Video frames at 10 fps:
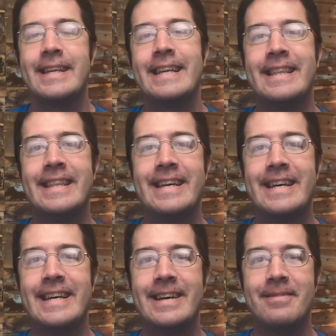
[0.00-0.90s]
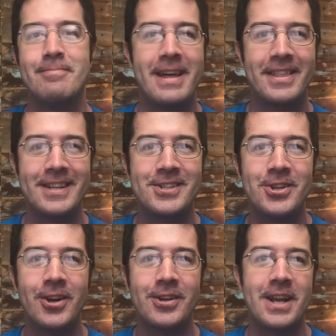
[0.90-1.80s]
in the Methodist
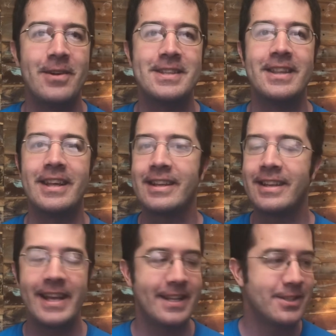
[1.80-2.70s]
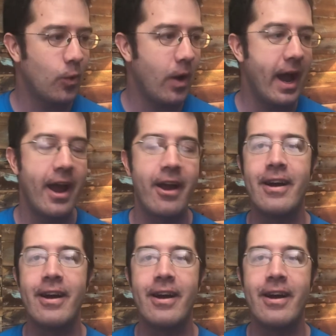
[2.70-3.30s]
church. I was in the kids choir.